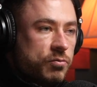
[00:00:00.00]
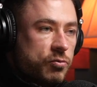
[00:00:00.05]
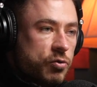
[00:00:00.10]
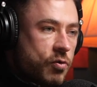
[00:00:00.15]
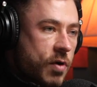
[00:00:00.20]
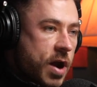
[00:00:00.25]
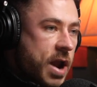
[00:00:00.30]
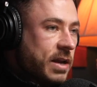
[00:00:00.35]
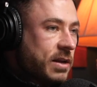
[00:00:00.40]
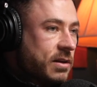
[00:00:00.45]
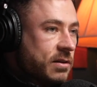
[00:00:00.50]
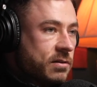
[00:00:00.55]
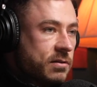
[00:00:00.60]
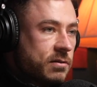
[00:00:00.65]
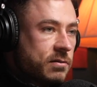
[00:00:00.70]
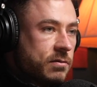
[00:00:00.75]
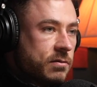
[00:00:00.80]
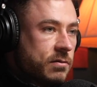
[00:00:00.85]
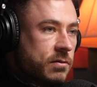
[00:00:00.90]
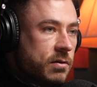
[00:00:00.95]
grinding
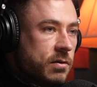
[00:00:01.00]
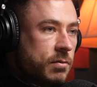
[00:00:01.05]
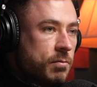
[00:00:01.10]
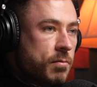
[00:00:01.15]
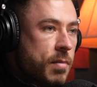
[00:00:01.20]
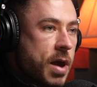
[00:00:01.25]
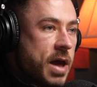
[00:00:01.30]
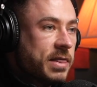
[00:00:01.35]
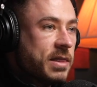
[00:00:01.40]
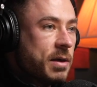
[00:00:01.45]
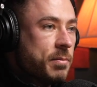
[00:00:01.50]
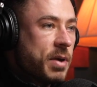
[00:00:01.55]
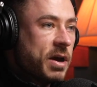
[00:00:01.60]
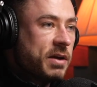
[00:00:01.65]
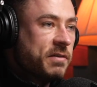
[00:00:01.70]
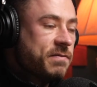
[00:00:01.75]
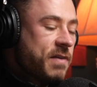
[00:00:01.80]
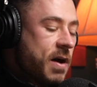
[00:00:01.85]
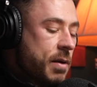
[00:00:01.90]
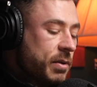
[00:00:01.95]
meant that
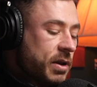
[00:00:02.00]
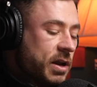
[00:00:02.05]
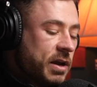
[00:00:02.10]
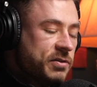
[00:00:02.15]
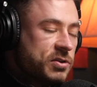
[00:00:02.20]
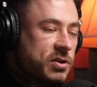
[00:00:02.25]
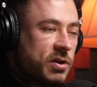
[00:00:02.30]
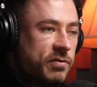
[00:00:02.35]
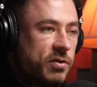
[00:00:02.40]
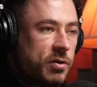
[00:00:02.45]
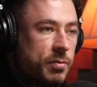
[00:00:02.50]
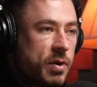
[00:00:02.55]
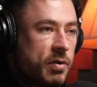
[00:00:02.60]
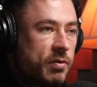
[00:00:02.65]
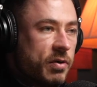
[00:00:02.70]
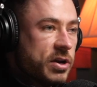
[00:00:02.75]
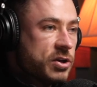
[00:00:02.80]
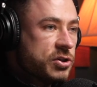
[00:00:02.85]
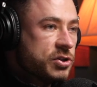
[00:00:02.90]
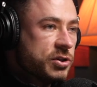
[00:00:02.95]
my family life suffered, my
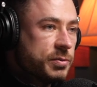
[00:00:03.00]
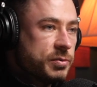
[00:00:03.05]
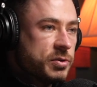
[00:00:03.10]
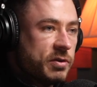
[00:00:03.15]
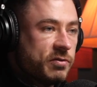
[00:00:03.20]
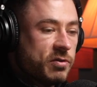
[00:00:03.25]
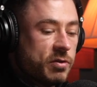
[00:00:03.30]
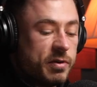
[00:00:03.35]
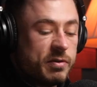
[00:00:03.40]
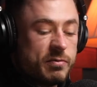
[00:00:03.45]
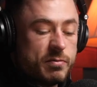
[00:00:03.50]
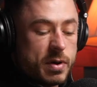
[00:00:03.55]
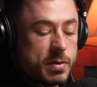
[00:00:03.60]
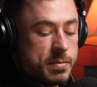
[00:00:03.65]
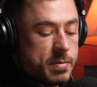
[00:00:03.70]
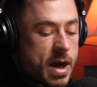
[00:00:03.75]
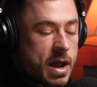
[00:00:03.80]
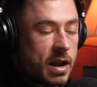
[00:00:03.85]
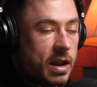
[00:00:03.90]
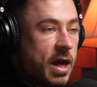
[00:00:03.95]
relationship suffered, even my
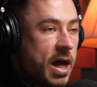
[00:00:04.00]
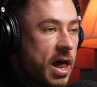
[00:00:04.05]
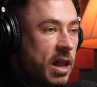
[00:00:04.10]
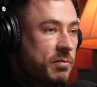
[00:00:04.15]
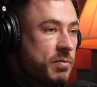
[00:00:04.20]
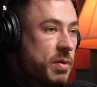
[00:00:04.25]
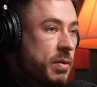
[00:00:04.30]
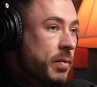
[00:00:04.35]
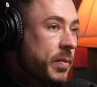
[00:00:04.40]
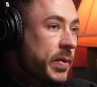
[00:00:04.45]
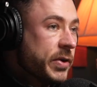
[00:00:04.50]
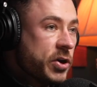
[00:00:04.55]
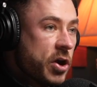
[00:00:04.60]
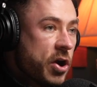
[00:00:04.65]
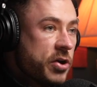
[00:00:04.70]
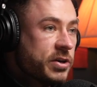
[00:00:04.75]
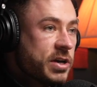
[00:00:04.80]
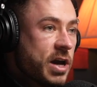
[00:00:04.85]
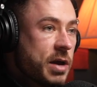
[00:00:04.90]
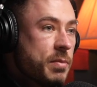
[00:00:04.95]
mental health, maybe my
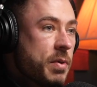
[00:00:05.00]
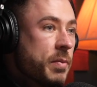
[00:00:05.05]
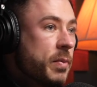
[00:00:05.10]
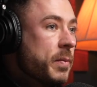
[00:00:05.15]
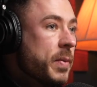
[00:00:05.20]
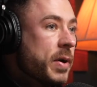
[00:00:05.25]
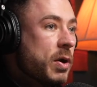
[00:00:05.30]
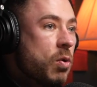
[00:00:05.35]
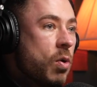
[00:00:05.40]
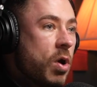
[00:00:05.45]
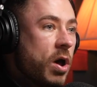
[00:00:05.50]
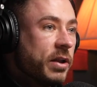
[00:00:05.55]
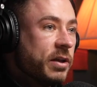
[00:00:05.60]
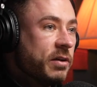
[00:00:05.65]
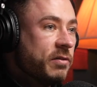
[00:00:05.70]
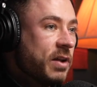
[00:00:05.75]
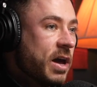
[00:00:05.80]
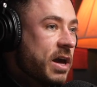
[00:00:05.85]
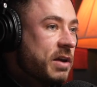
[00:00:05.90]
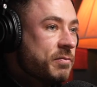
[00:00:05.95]
downtime, maybe my
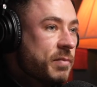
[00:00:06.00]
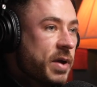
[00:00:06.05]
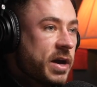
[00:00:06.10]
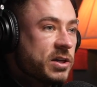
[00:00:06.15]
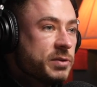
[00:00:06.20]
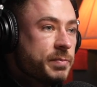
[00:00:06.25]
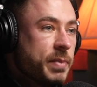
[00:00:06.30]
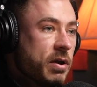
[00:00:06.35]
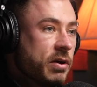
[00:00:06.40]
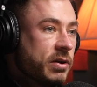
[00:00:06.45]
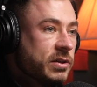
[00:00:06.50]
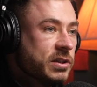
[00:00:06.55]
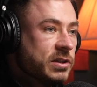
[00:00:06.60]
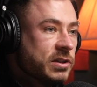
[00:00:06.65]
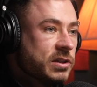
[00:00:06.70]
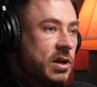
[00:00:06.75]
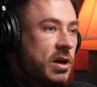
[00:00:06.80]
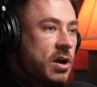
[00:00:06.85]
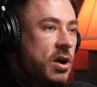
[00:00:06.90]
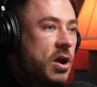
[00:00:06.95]
quality of life, my
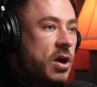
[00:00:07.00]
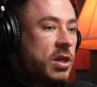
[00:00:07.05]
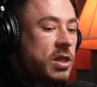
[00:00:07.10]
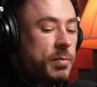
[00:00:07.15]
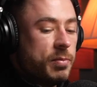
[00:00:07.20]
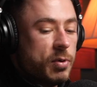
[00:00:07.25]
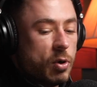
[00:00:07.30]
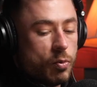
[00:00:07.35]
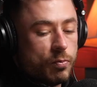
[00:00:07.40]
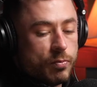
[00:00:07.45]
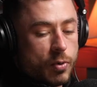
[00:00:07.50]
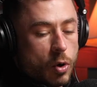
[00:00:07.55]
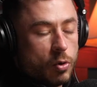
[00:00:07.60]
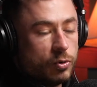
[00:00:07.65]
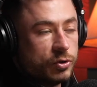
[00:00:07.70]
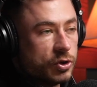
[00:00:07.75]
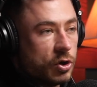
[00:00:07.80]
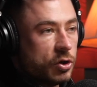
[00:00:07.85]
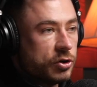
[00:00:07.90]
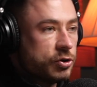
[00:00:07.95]
experiences. The
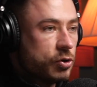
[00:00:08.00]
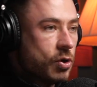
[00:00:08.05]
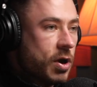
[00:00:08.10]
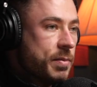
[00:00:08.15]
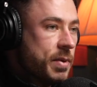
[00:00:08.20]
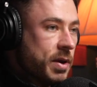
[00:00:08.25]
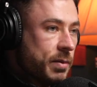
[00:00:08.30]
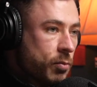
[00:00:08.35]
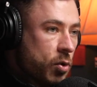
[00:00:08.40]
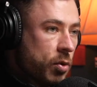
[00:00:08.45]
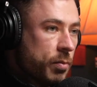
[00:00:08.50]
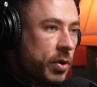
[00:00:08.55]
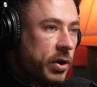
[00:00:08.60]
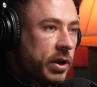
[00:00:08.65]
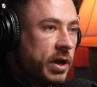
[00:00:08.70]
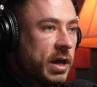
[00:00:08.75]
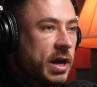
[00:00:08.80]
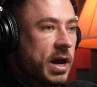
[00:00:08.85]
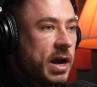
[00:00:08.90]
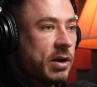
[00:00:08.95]
pros are, I made more
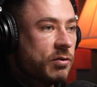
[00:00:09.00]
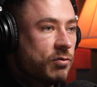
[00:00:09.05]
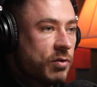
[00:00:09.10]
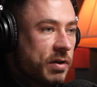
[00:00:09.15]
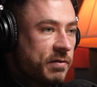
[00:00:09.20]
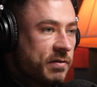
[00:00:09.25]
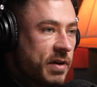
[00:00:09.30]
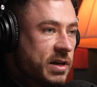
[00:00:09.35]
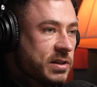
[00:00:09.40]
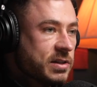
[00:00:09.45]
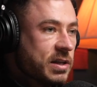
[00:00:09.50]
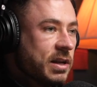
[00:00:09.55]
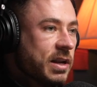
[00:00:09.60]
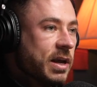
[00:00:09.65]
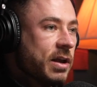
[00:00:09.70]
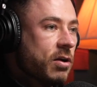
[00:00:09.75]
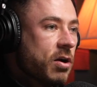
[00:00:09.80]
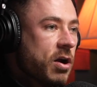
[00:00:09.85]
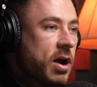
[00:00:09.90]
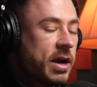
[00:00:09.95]
money, I can reinvest it
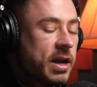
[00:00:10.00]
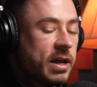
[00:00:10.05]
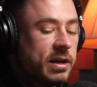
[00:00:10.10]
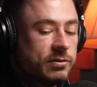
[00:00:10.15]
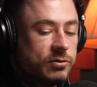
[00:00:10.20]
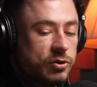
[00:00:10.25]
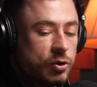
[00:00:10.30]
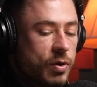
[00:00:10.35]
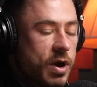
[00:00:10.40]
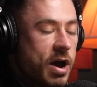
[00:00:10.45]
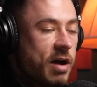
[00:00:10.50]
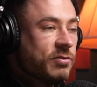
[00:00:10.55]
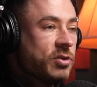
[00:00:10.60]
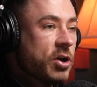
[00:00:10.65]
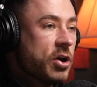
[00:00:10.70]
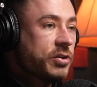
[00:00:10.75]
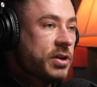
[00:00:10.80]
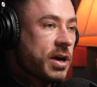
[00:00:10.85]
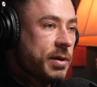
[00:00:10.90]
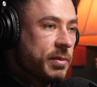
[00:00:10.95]
later, I can have
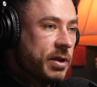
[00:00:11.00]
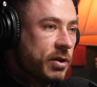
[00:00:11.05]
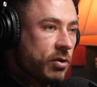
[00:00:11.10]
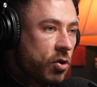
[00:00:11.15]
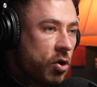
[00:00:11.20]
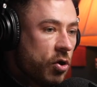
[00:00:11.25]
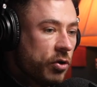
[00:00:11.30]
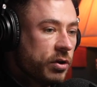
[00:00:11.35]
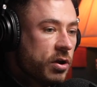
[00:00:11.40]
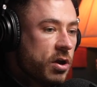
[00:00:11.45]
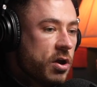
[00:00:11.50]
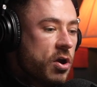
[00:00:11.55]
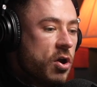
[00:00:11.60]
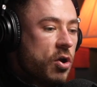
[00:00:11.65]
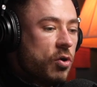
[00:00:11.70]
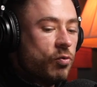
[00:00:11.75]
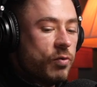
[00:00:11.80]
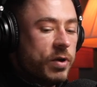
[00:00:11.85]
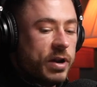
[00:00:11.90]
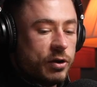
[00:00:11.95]
downtime later on.
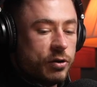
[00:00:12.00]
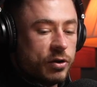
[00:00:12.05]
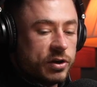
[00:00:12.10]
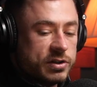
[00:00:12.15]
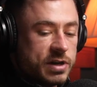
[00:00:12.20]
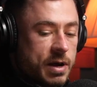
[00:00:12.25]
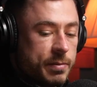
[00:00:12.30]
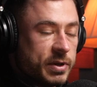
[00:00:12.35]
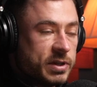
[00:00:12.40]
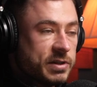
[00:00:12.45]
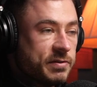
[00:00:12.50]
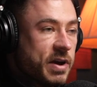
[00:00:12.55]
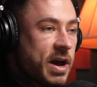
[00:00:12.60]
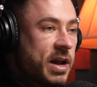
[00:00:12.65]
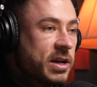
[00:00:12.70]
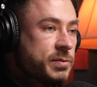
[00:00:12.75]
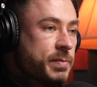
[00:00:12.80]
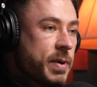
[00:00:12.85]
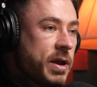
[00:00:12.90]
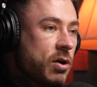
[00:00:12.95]
Really good example is
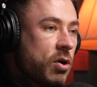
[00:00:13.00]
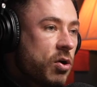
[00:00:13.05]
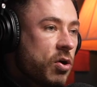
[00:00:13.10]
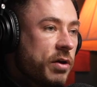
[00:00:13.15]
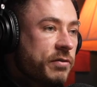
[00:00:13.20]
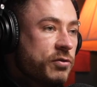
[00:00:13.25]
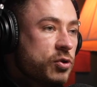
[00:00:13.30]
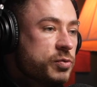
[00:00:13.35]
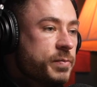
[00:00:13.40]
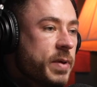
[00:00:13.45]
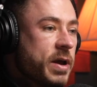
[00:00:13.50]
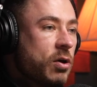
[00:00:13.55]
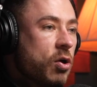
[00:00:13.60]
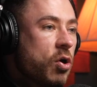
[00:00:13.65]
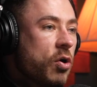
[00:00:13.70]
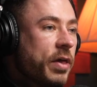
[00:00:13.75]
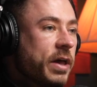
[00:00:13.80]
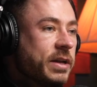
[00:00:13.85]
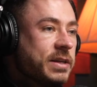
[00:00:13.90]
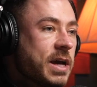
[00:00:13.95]
if you spend
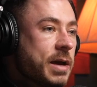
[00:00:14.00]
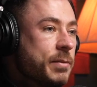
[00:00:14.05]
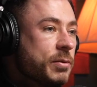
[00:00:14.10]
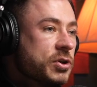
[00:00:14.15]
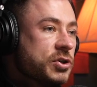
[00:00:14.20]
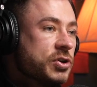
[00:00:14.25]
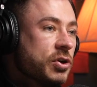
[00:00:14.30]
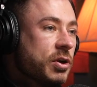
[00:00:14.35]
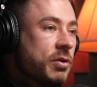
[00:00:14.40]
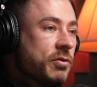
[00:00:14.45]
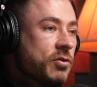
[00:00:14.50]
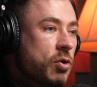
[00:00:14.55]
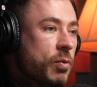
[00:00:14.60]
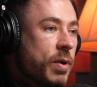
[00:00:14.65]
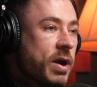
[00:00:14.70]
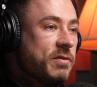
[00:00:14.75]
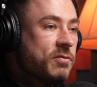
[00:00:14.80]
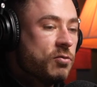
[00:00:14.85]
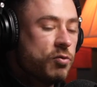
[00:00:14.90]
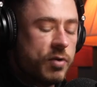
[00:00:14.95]
all that time on a Sunday with your
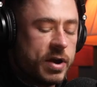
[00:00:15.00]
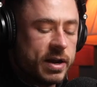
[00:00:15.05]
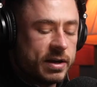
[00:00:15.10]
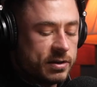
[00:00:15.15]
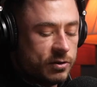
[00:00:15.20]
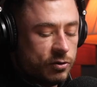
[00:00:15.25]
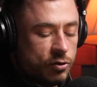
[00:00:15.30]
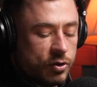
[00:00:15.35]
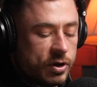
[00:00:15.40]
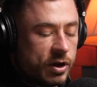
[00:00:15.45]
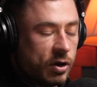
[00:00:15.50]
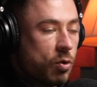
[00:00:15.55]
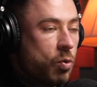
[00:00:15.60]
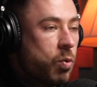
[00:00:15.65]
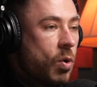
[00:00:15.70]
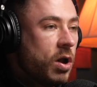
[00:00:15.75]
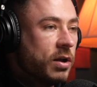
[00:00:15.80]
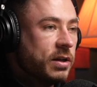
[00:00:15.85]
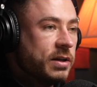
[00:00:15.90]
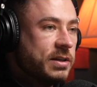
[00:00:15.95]
wife, great, you get
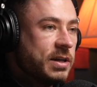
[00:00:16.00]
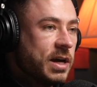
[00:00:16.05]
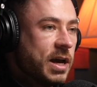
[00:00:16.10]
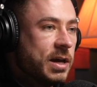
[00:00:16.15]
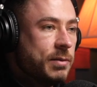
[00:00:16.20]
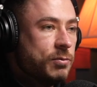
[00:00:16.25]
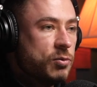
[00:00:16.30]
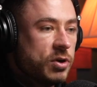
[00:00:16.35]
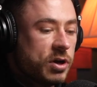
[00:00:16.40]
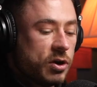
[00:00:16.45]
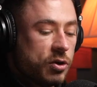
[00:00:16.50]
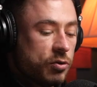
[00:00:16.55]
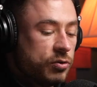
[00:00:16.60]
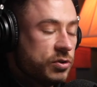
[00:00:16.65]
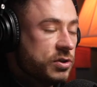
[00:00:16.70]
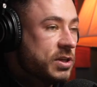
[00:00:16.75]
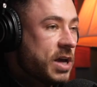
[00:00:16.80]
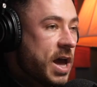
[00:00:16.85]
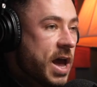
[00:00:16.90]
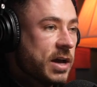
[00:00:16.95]
quality time, you get
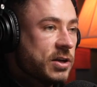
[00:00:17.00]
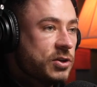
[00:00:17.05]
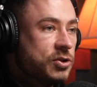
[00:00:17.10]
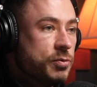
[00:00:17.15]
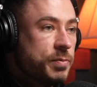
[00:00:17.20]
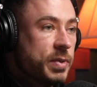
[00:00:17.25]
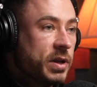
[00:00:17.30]
good sex, you